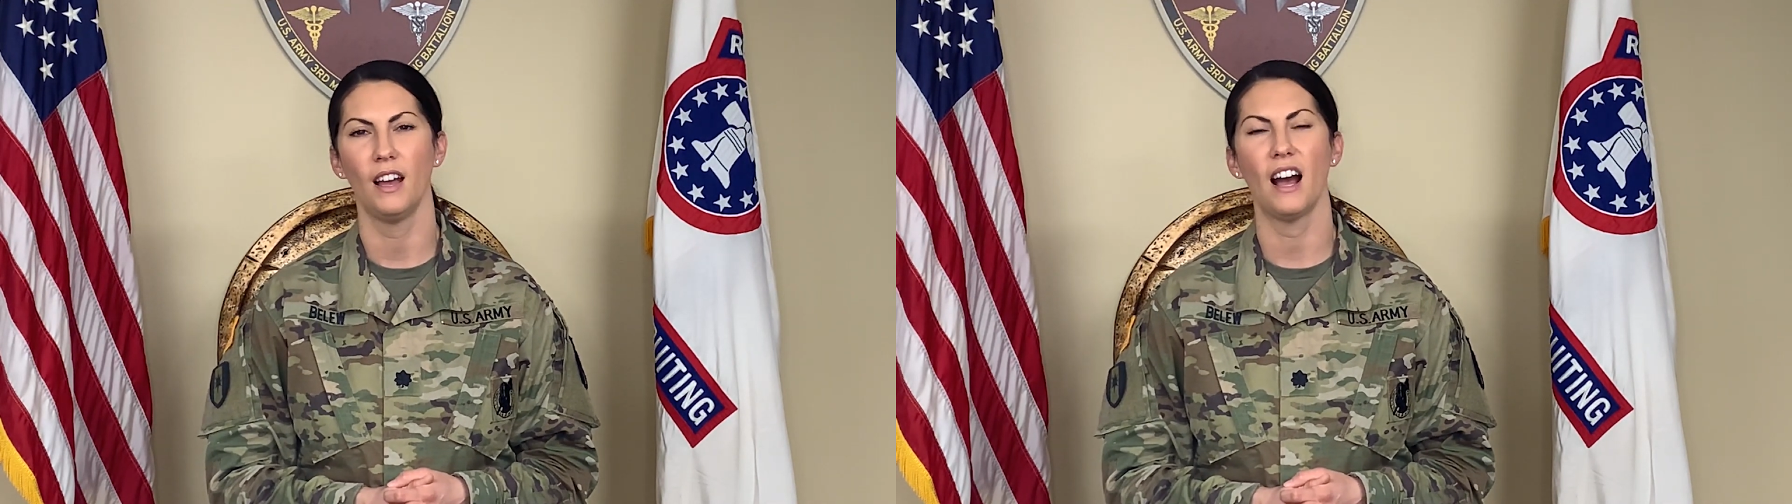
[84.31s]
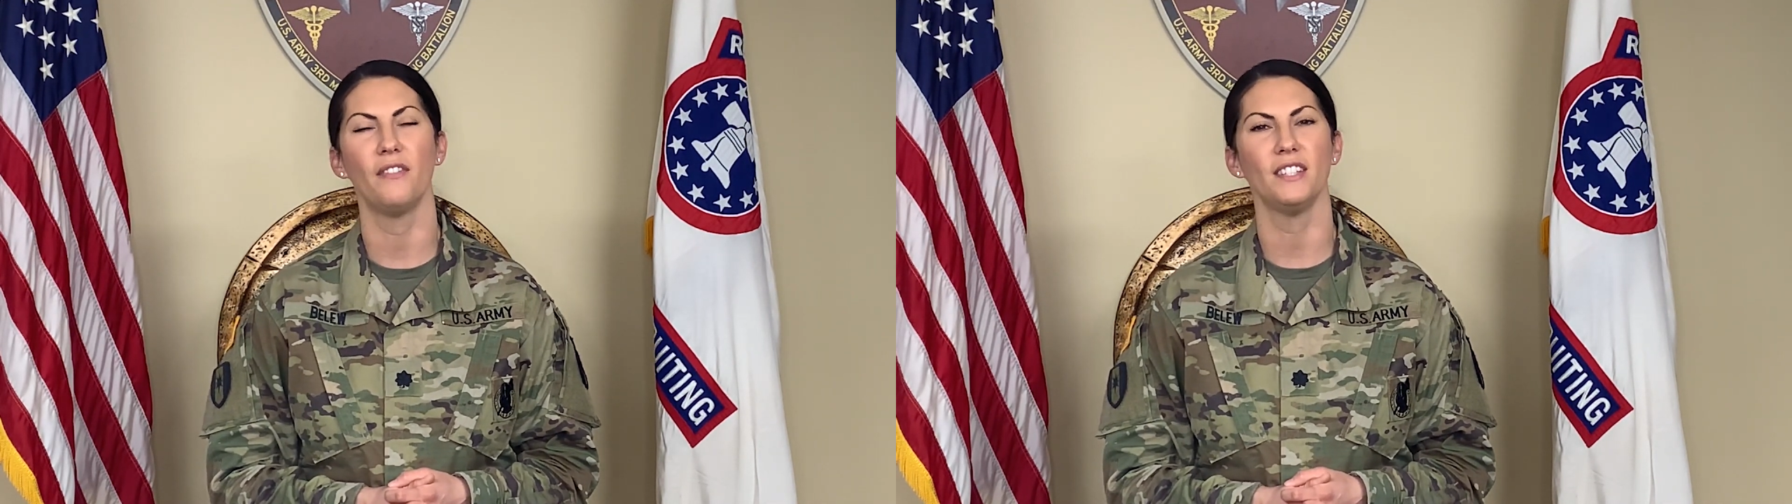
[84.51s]

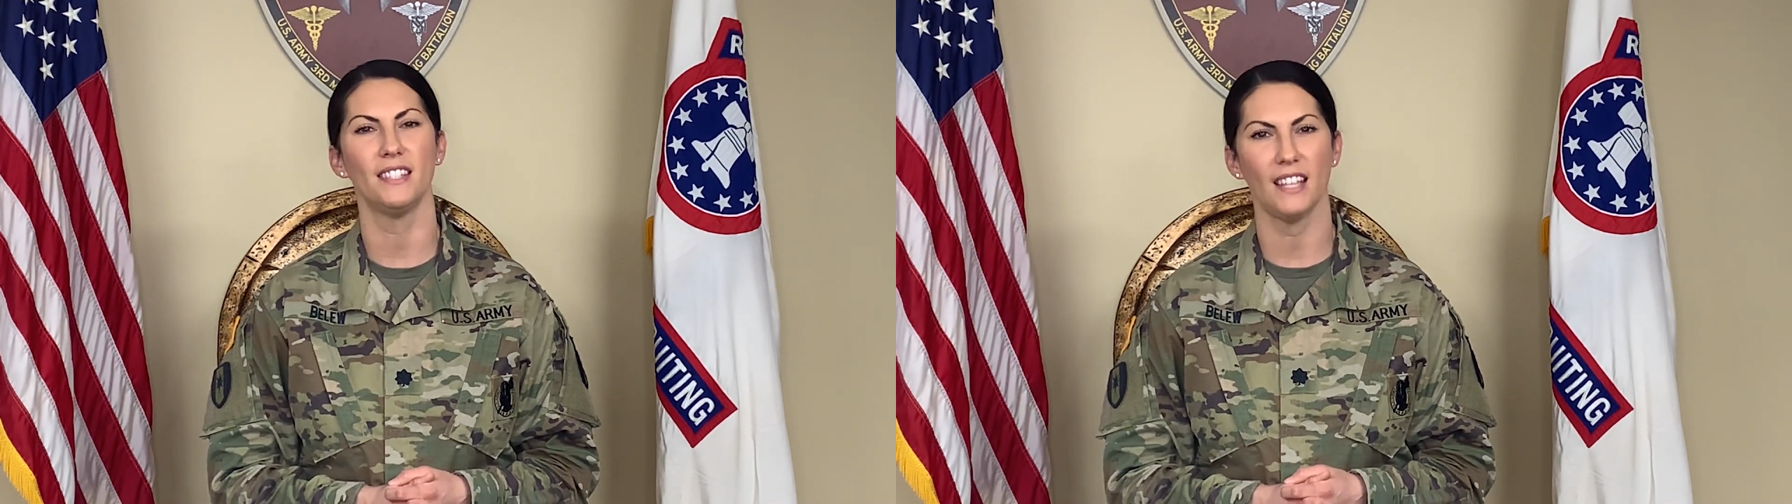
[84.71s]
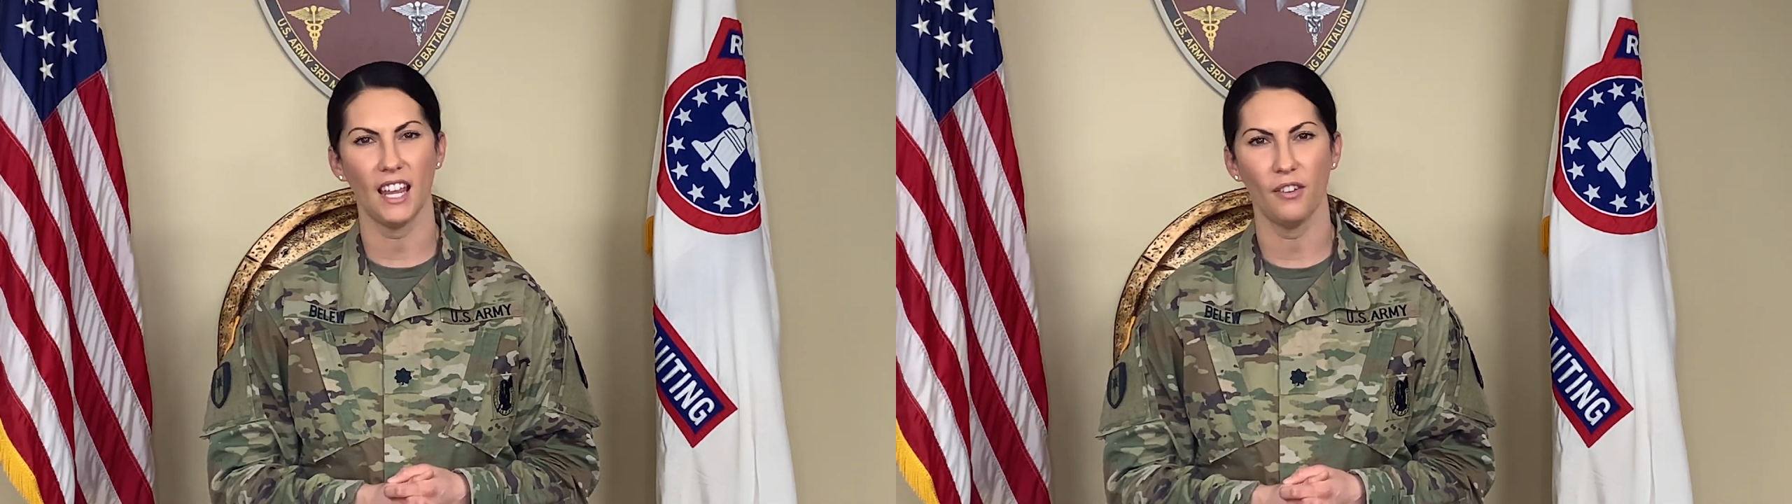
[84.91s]
Have a
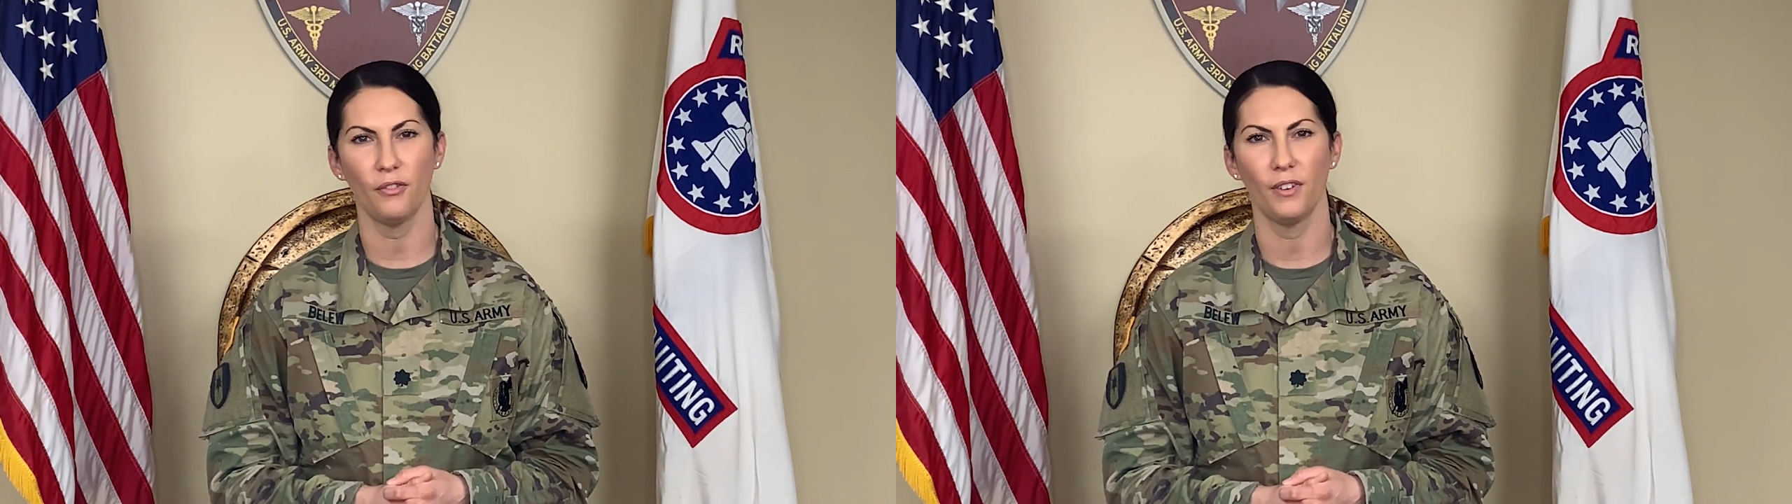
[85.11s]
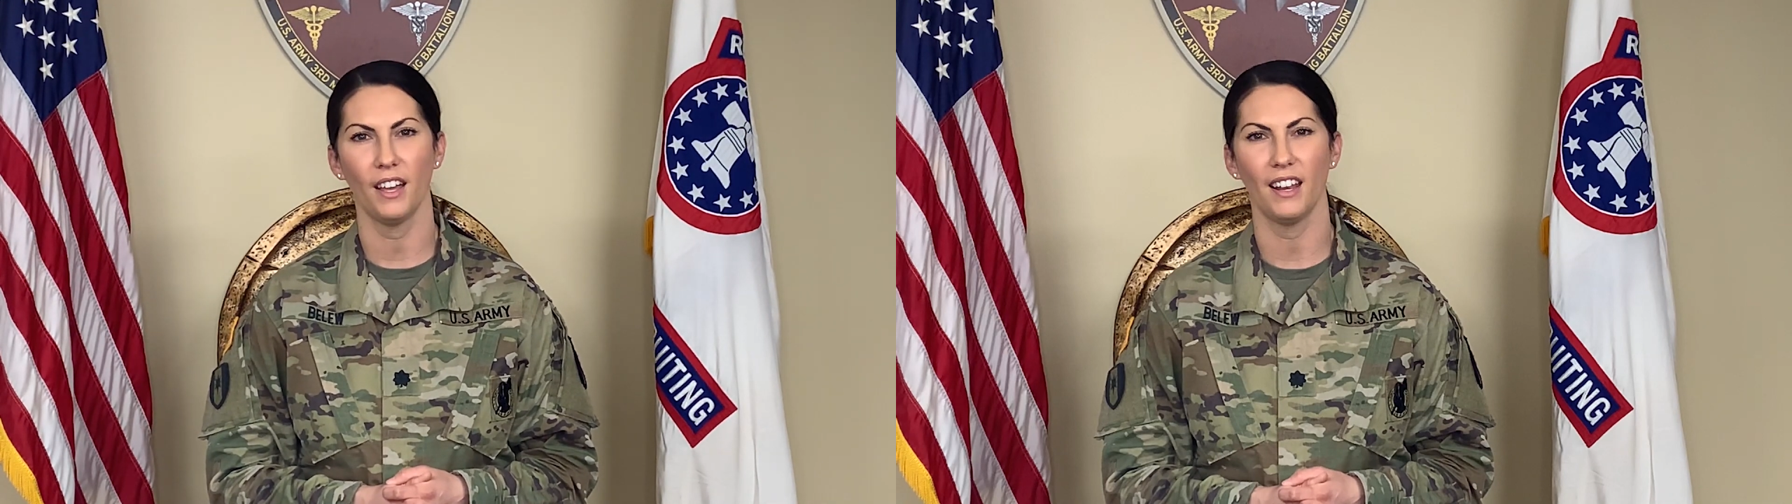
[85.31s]
safe
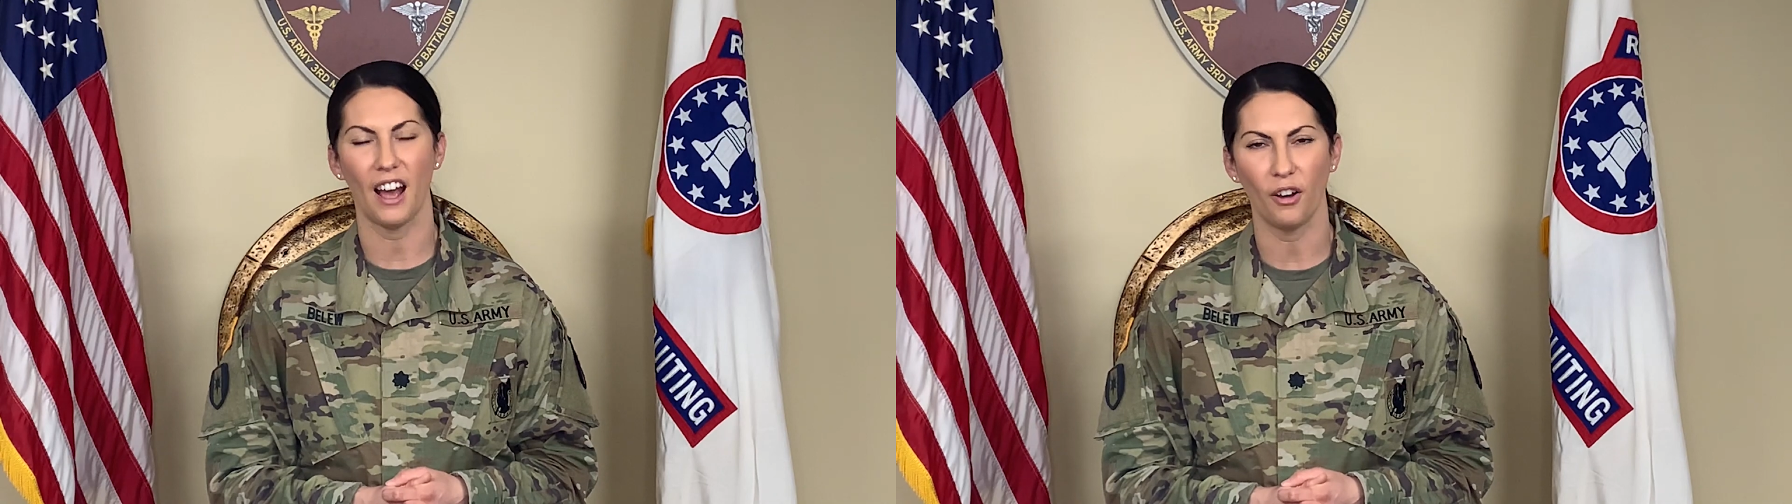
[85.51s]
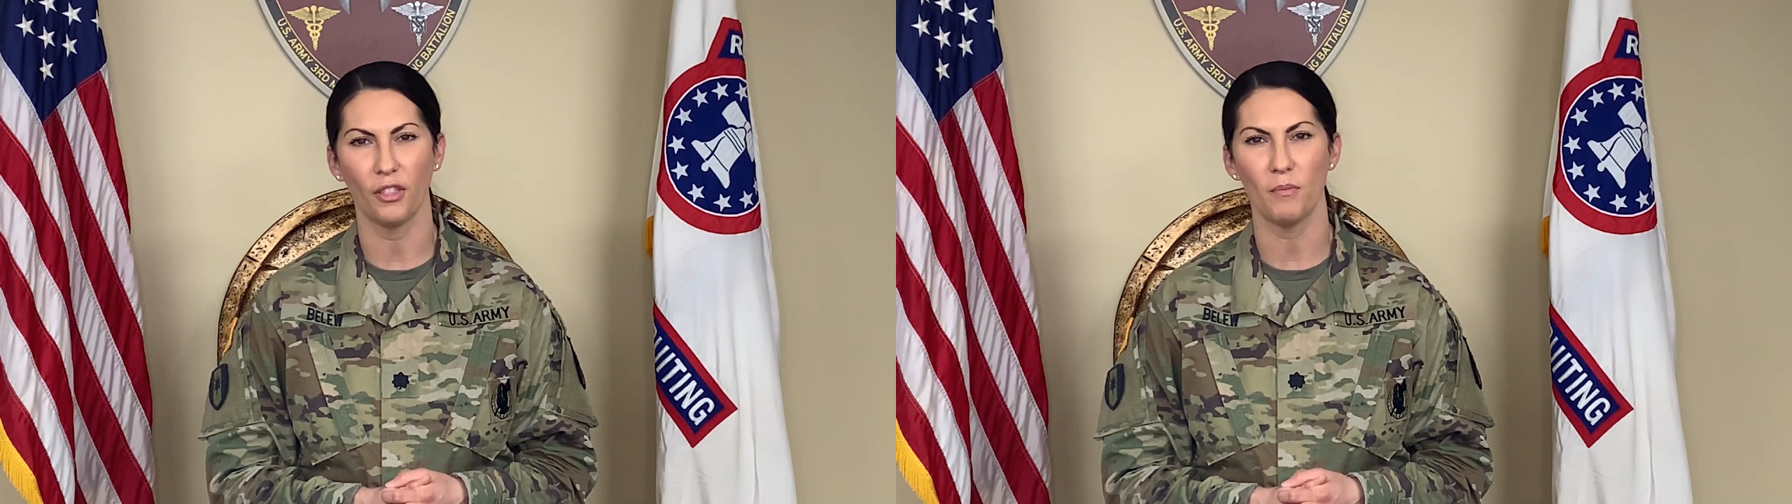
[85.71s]
and
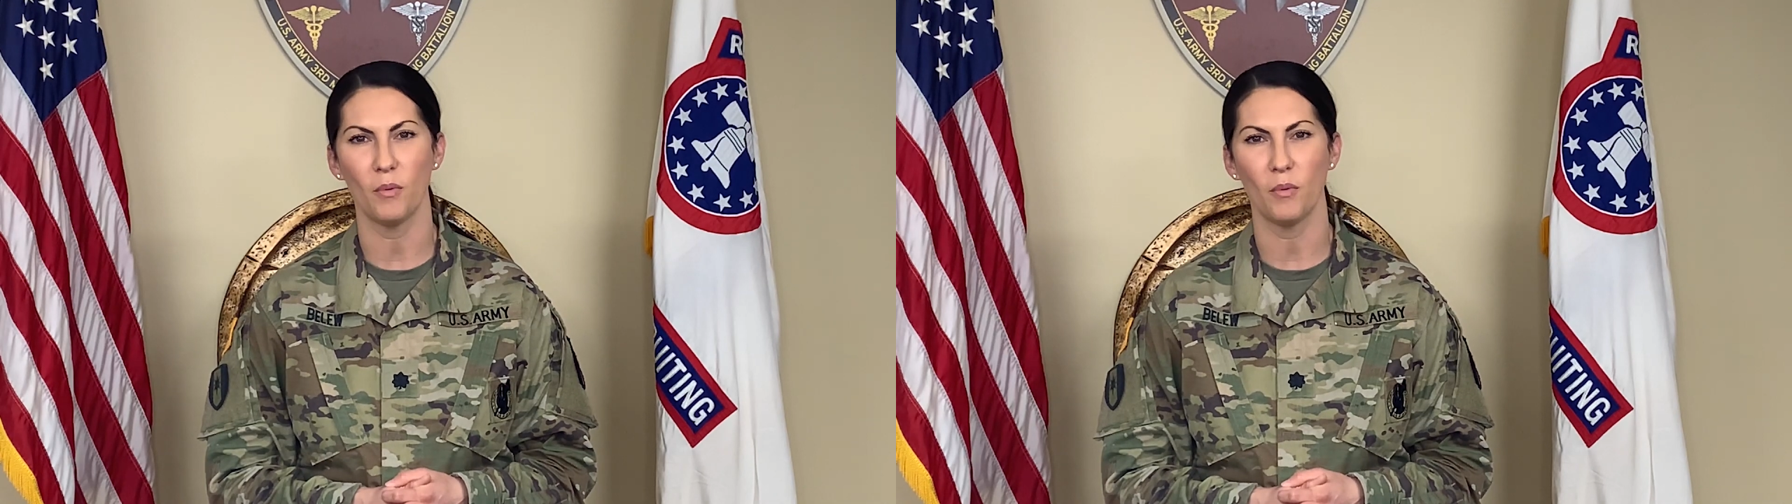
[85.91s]
healthy